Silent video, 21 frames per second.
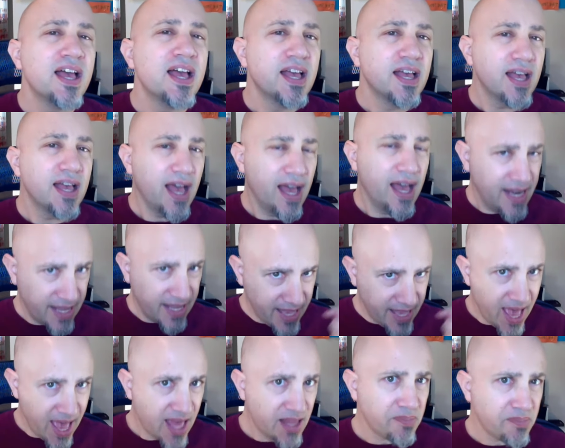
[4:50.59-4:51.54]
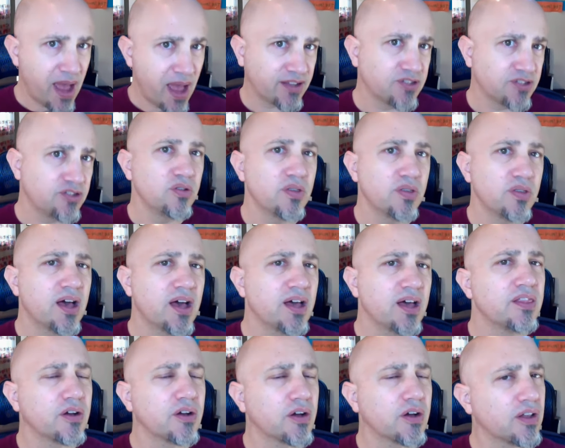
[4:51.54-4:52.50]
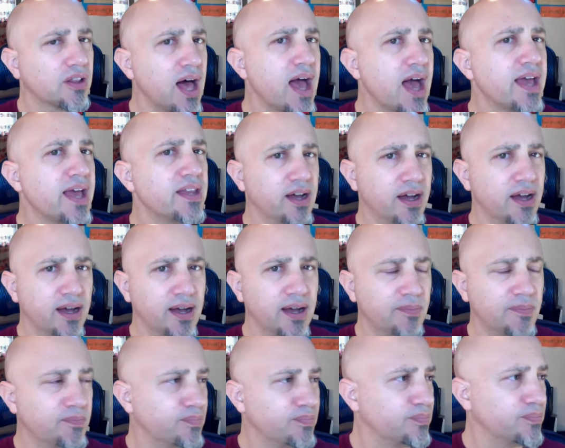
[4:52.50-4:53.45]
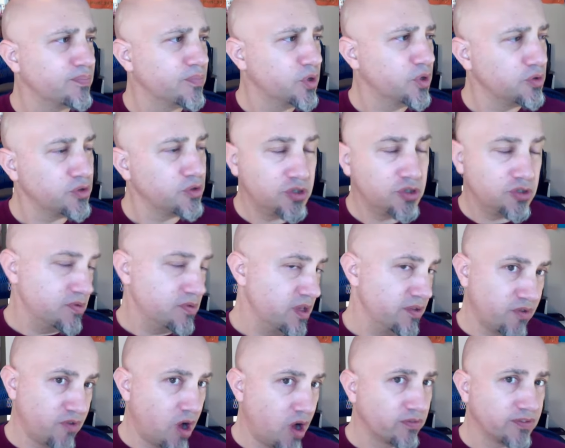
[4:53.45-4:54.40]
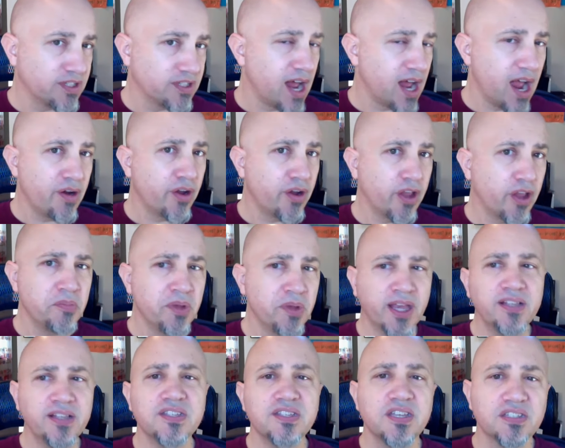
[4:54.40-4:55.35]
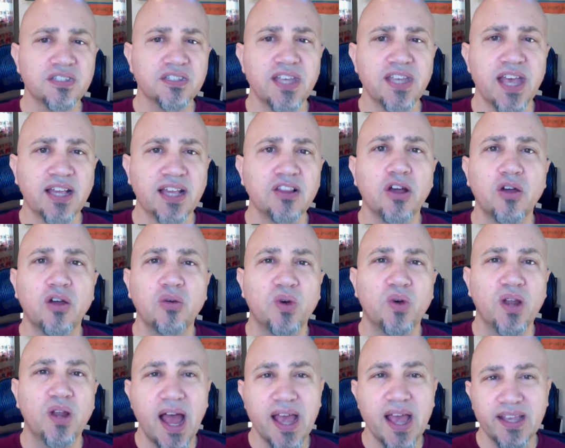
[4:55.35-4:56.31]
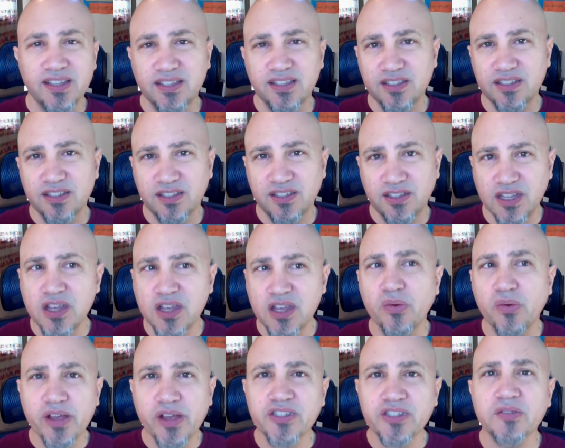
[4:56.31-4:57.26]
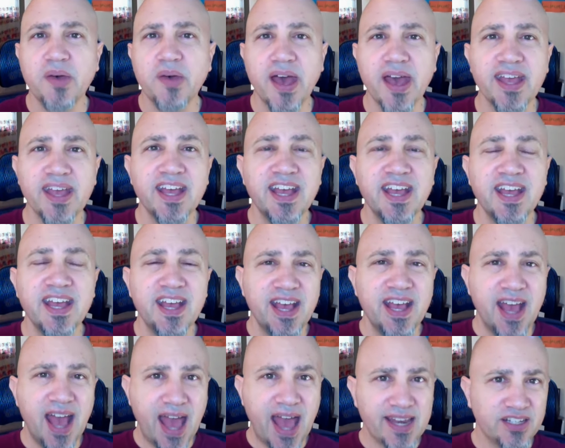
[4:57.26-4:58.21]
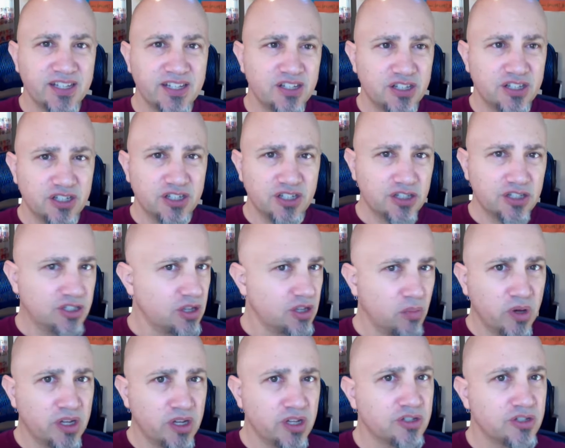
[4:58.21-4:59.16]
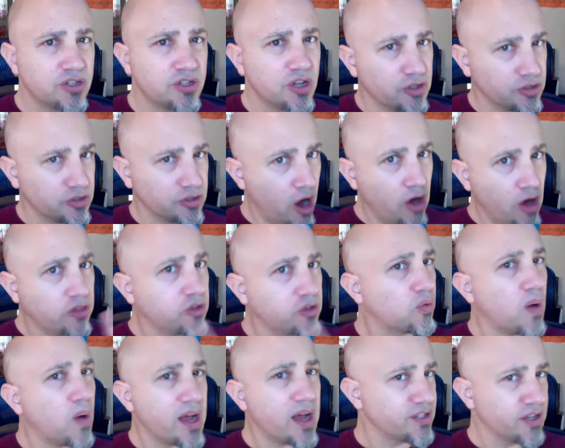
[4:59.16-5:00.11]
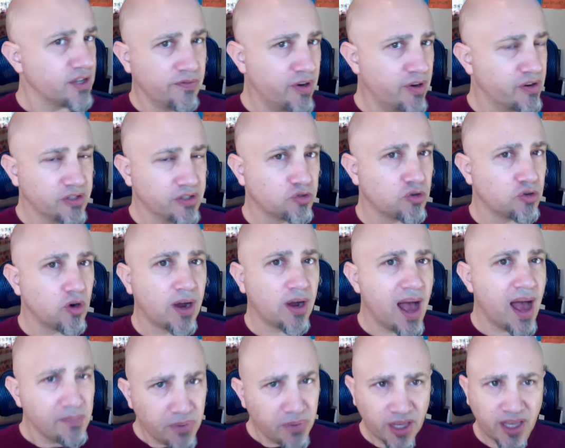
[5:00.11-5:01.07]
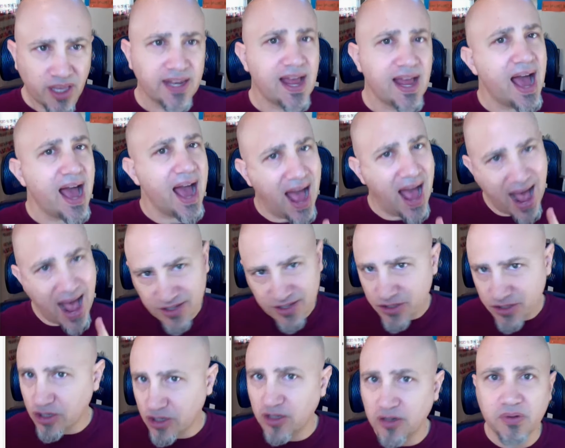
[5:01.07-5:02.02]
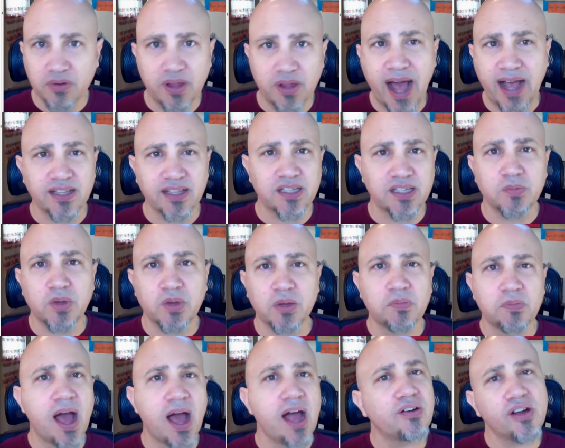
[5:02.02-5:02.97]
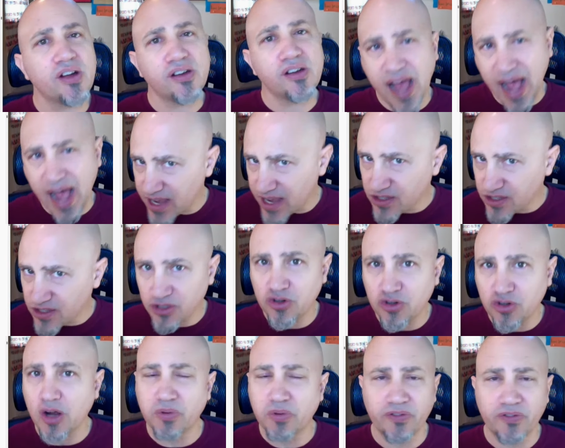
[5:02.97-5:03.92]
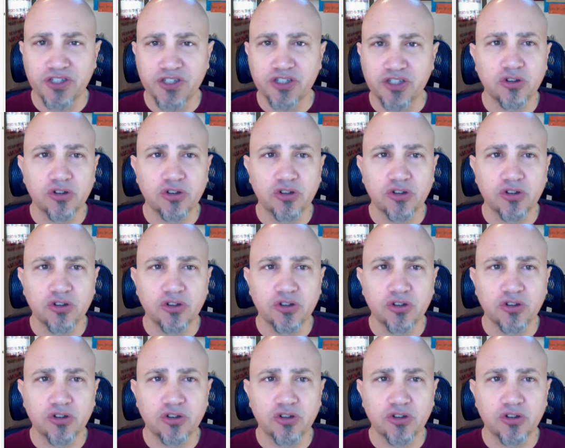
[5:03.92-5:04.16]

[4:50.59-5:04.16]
And again, back to the the client um, who's involved in hiring in McKinsey is saying, look, when I see a resume and someone is otherwise a very strong applicant, has a good academic background, has a strong professional